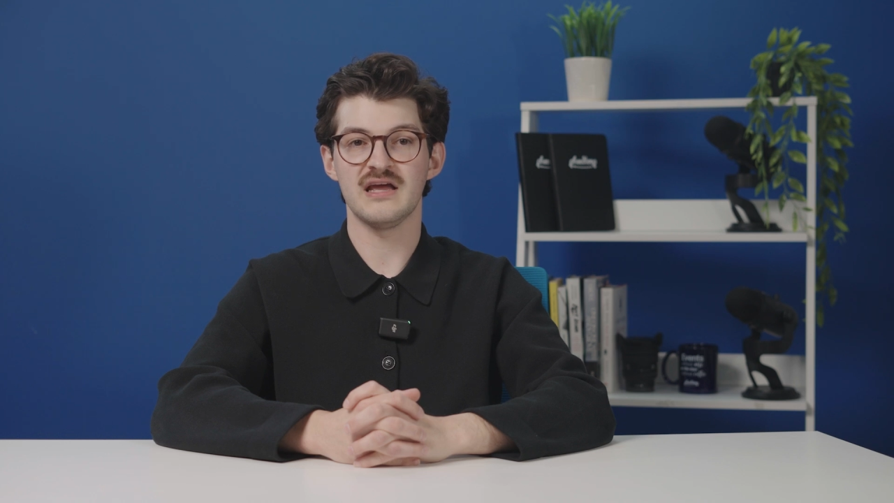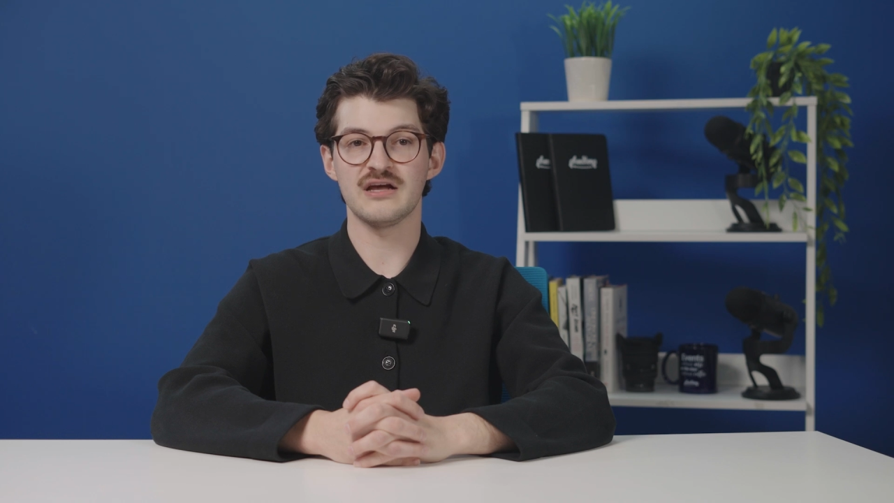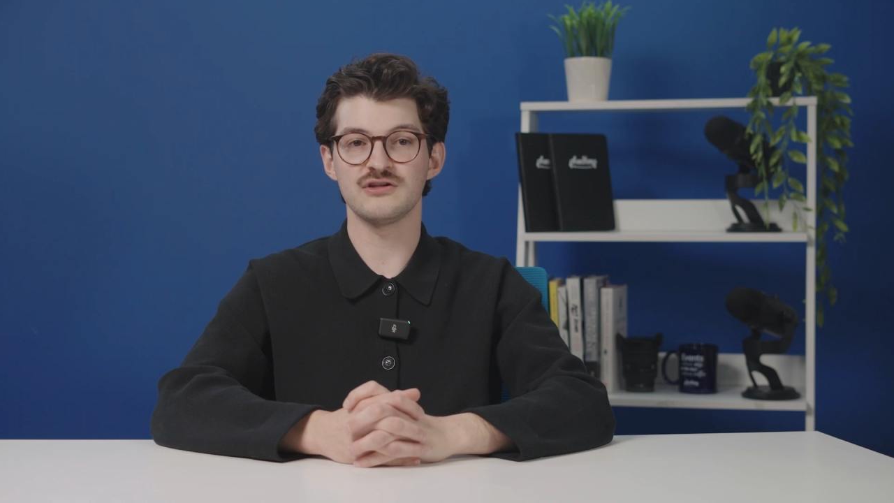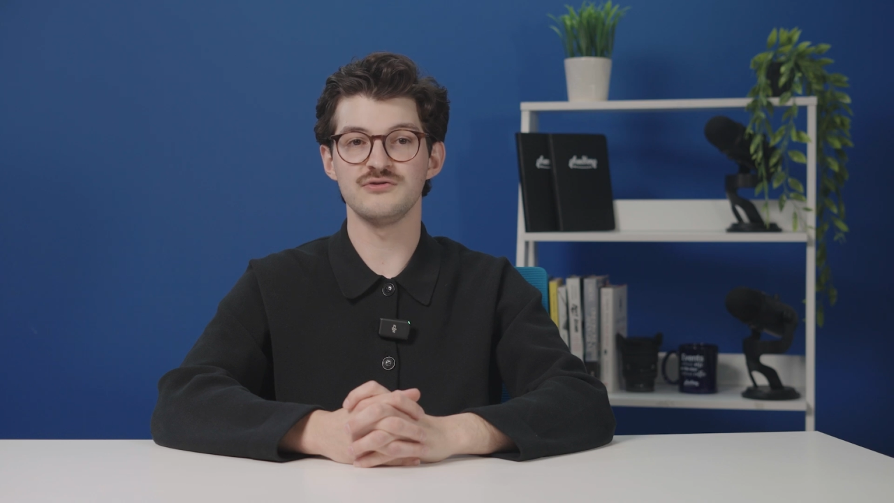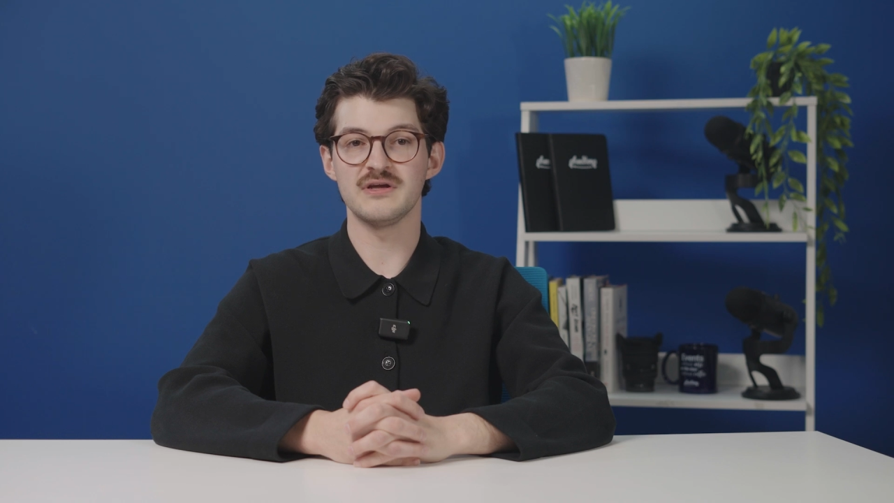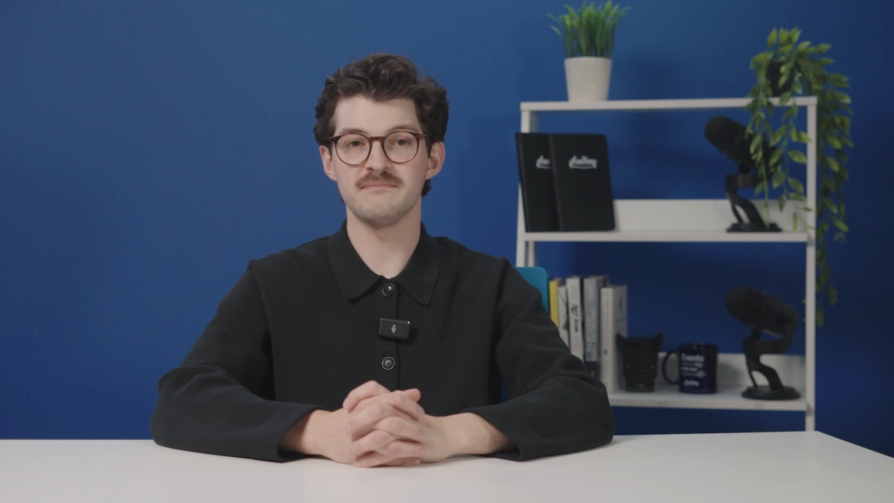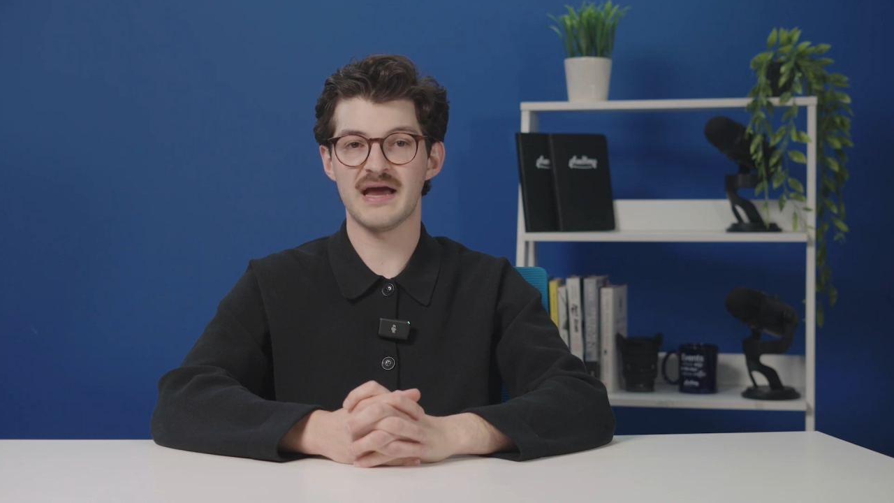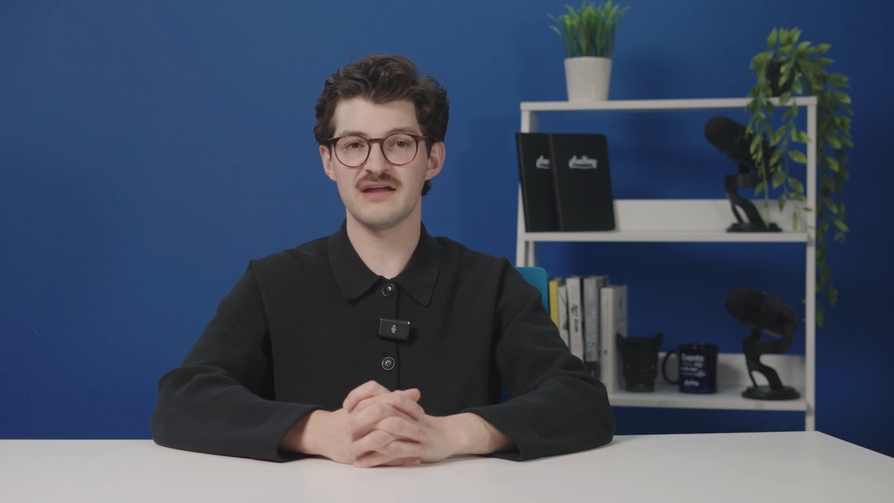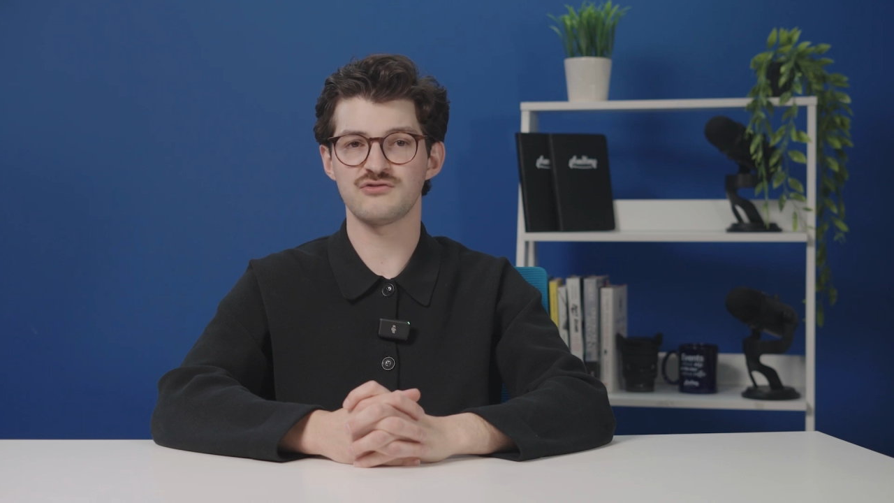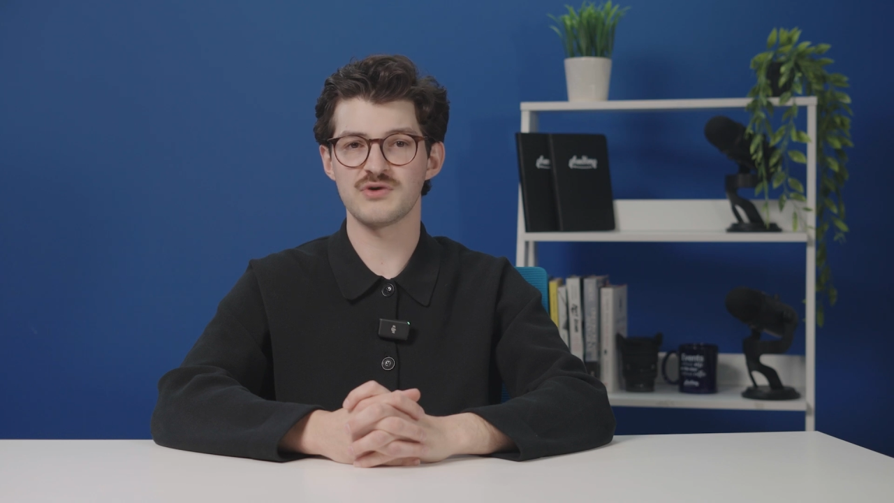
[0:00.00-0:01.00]
including
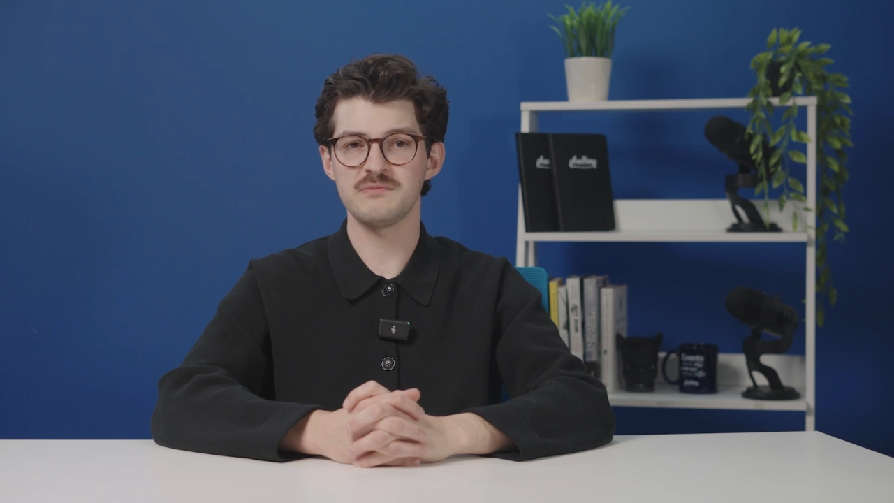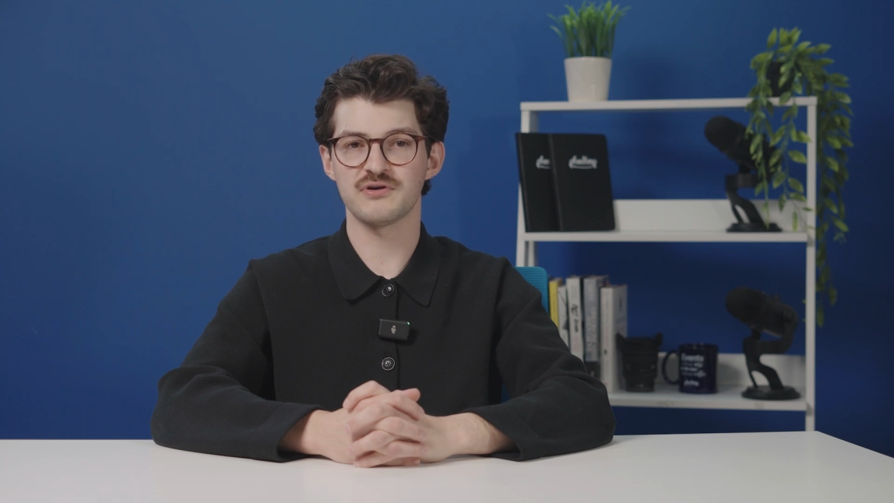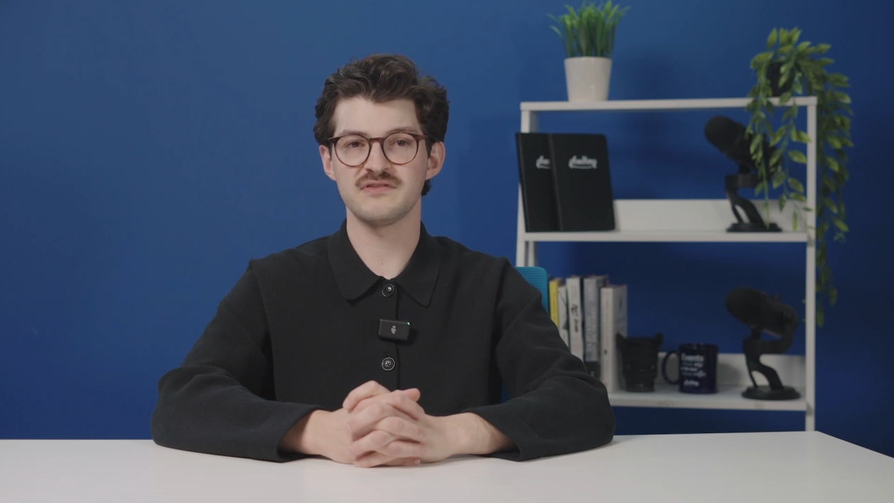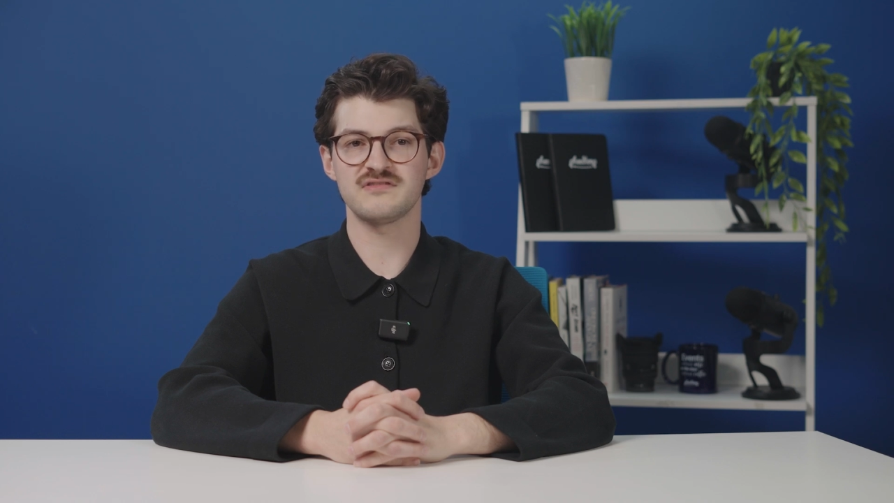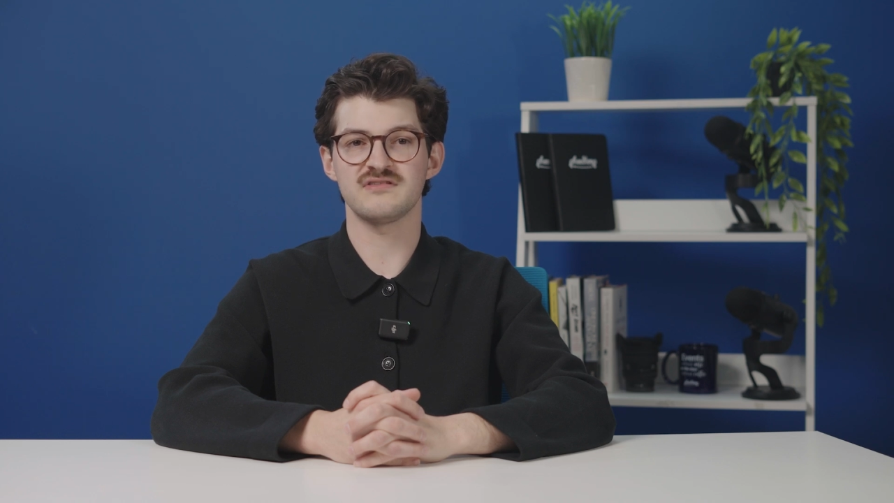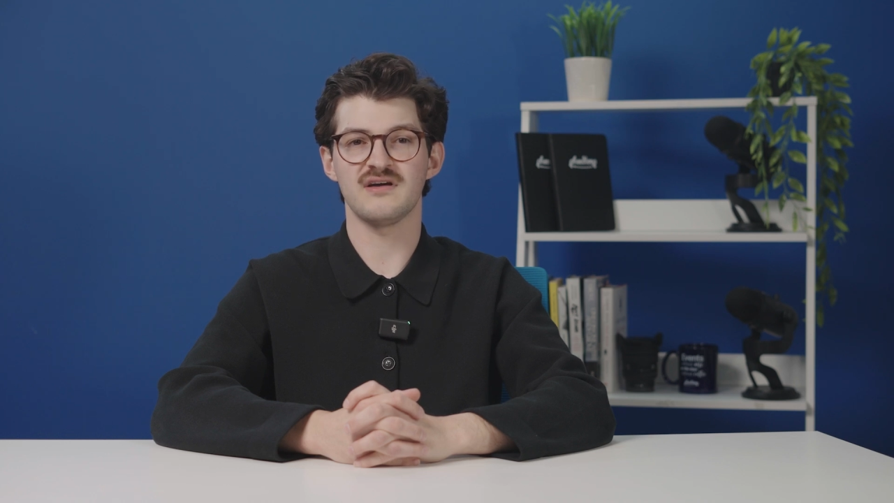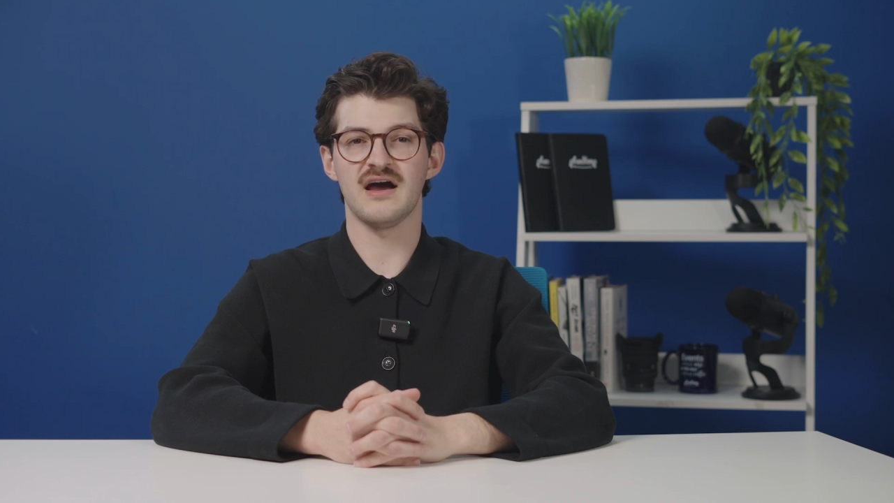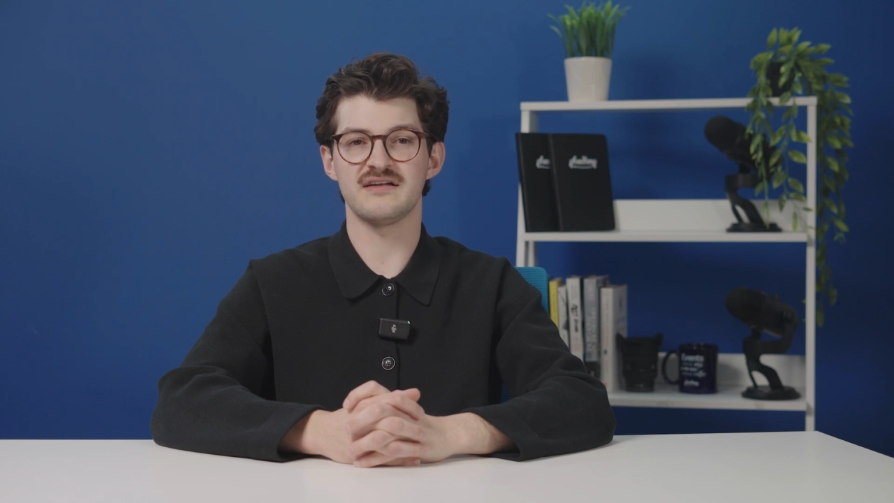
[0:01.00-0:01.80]
badge reprints,